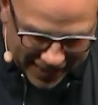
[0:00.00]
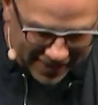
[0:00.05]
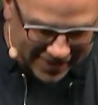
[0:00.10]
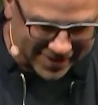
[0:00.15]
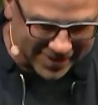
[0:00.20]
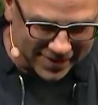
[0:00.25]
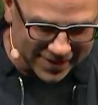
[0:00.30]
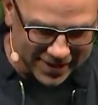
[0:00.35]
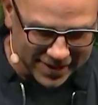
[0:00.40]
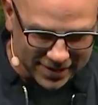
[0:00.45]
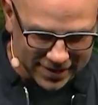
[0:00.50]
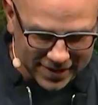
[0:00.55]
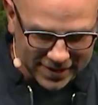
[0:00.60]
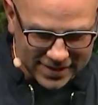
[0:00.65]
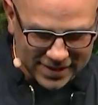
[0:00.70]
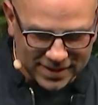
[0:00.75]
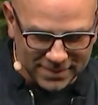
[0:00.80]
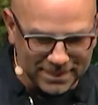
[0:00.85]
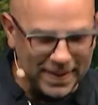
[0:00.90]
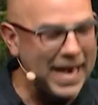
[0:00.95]
the escalator
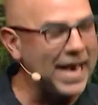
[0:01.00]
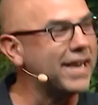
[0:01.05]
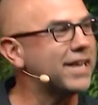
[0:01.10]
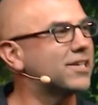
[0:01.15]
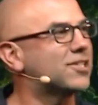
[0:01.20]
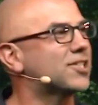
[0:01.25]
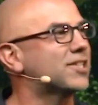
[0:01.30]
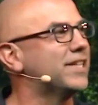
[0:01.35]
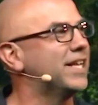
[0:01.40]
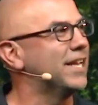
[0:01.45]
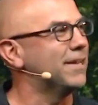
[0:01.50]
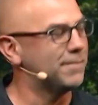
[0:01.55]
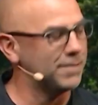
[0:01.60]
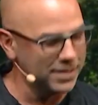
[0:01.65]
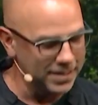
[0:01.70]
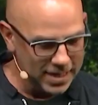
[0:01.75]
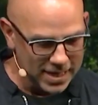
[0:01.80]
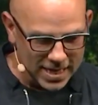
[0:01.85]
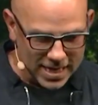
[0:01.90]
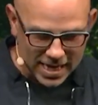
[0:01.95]
into the baggage claim,
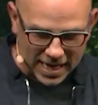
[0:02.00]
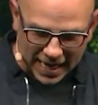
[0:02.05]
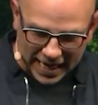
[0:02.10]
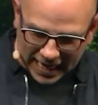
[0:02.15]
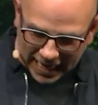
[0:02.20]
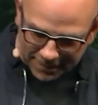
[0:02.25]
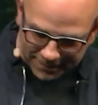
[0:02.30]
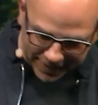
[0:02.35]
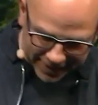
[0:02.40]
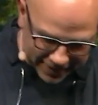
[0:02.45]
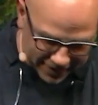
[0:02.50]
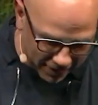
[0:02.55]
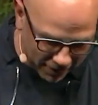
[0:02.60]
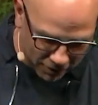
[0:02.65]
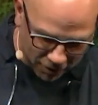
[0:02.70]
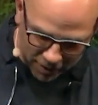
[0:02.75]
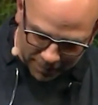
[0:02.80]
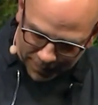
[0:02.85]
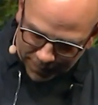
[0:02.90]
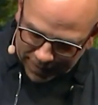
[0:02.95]
and I have my
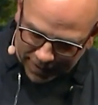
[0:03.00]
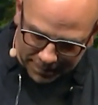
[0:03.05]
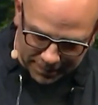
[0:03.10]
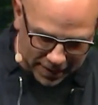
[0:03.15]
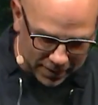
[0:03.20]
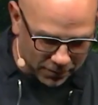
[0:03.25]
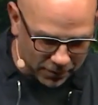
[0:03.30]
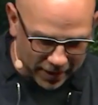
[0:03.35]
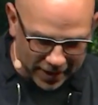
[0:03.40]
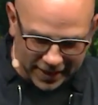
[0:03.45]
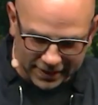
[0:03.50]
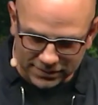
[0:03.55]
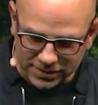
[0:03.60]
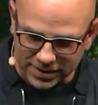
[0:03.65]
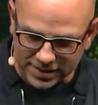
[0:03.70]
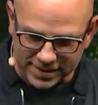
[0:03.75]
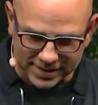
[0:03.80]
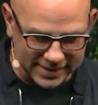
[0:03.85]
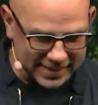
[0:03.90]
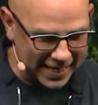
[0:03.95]
arm around my wife
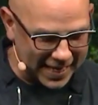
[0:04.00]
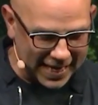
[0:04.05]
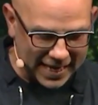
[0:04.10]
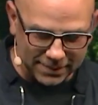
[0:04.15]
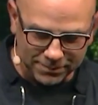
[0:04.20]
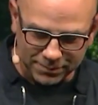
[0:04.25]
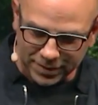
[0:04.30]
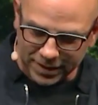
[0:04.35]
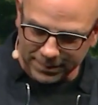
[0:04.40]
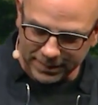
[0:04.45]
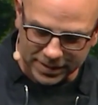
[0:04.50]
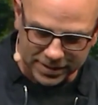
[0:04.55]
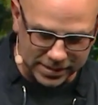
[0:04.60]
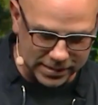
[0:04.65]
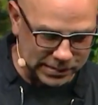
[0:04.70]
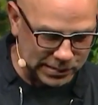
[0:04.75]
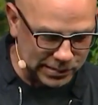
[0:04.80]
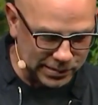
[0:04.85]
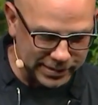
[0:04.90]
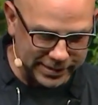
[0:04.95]
just as I had pretty much
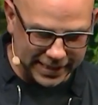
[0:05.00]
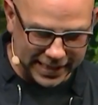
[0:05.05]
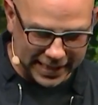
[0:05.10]
the whole